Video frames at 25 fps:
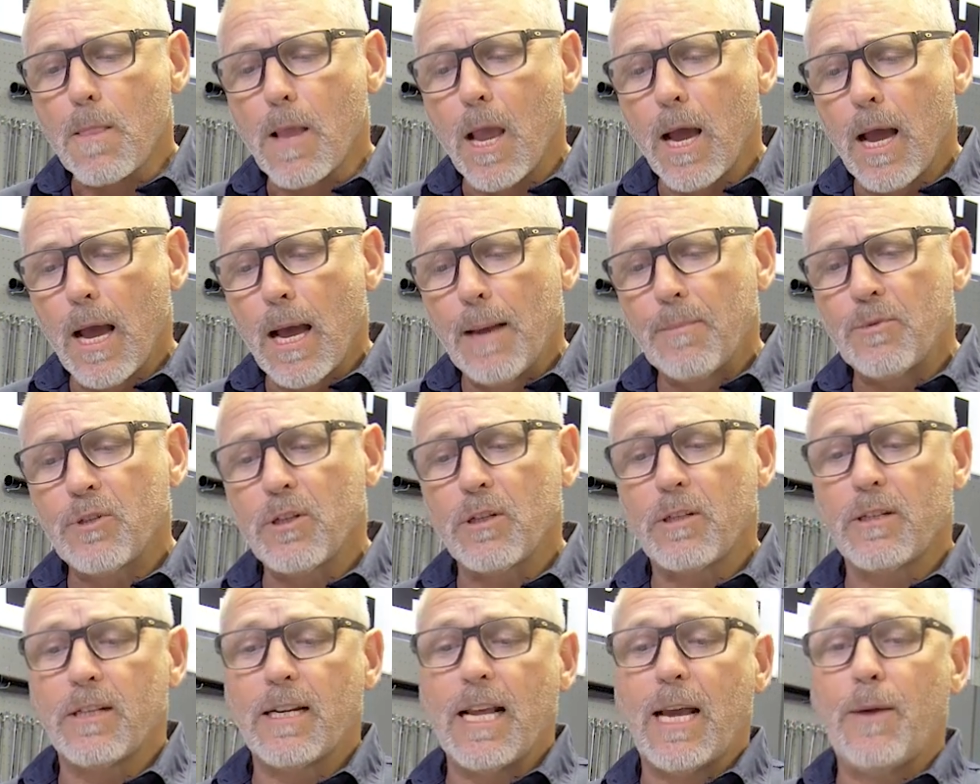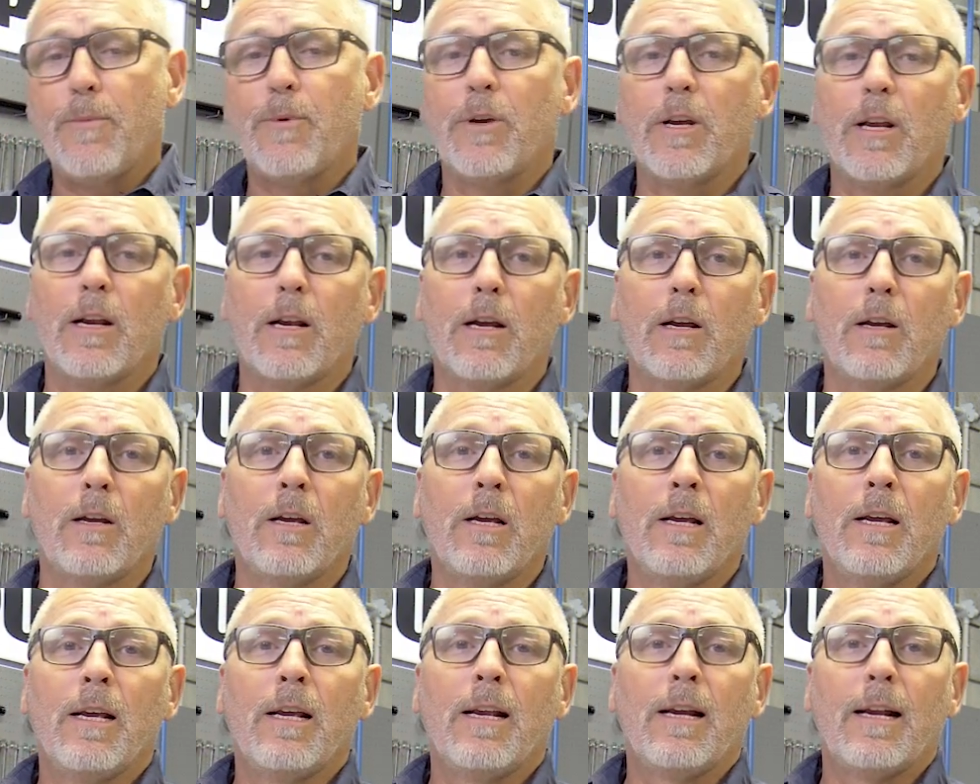So today we're going to,
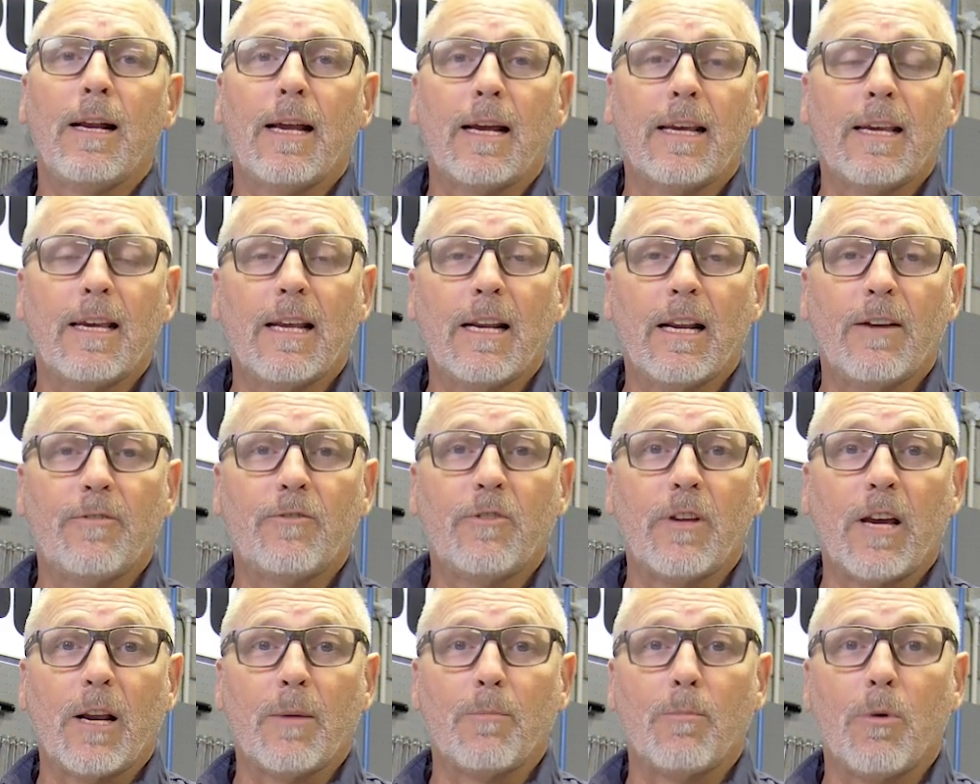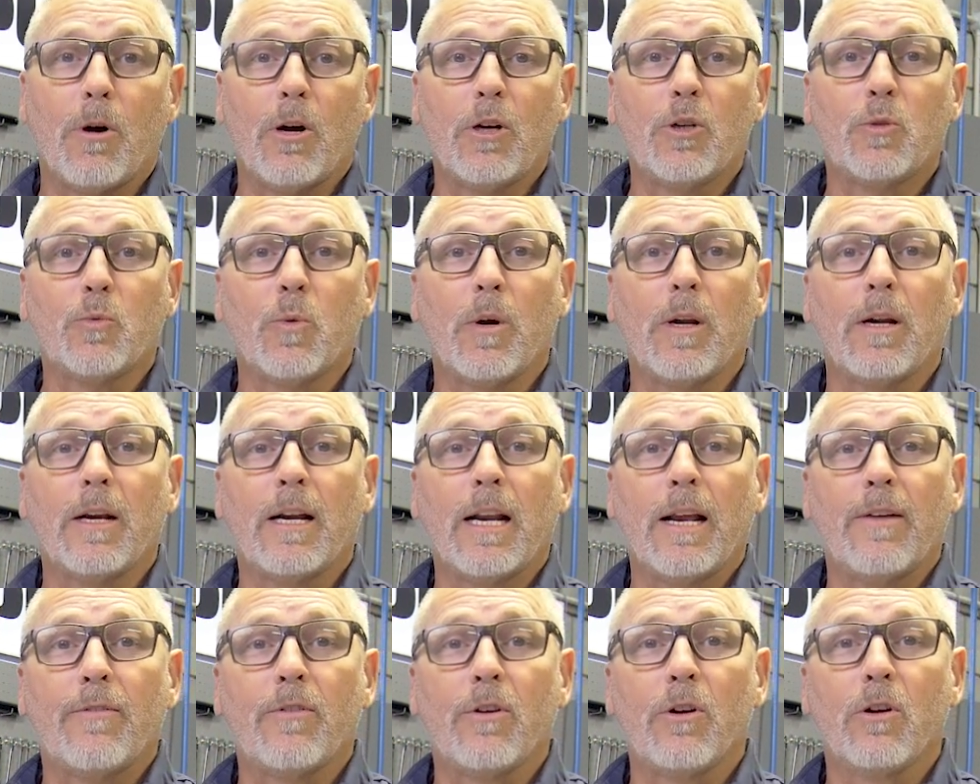lucky enough to unbox one and
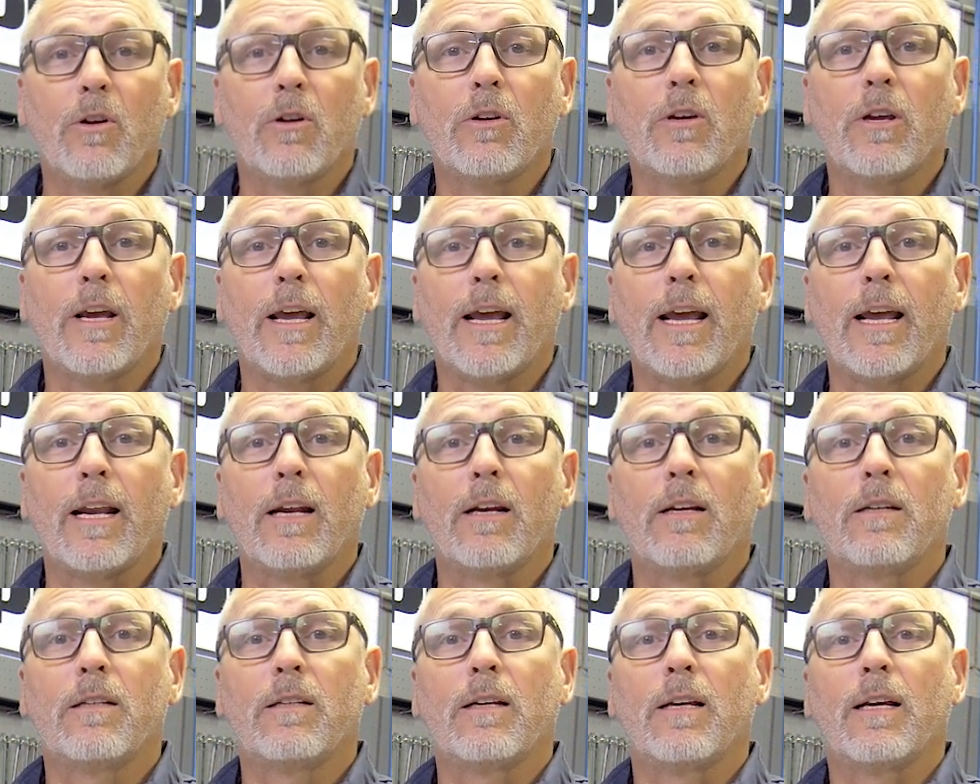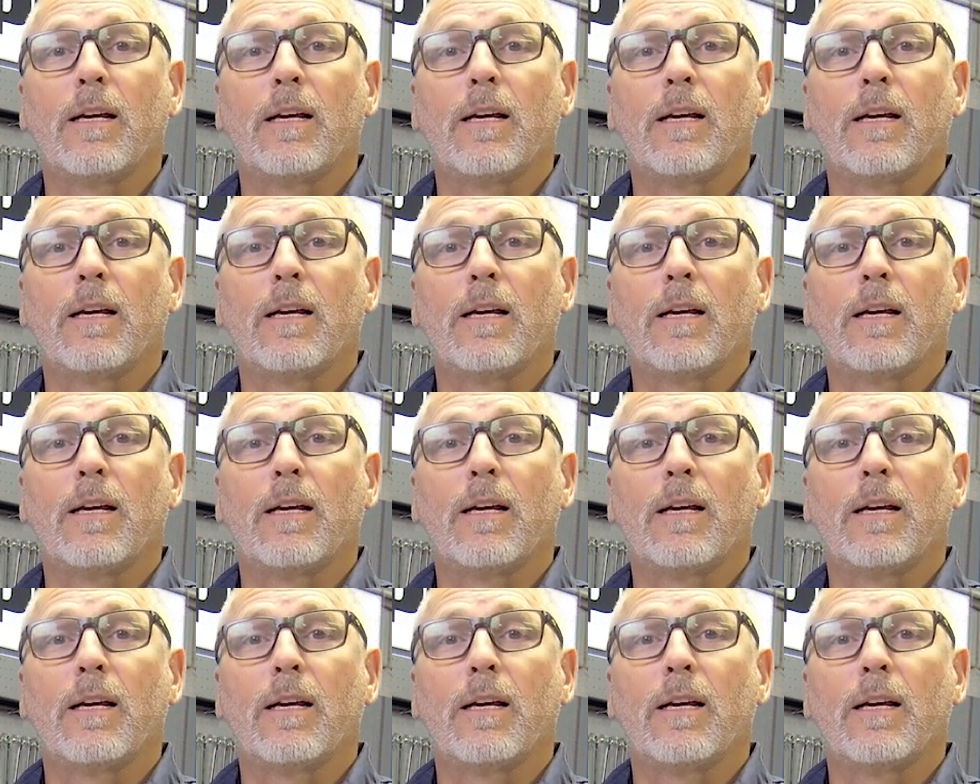have a look and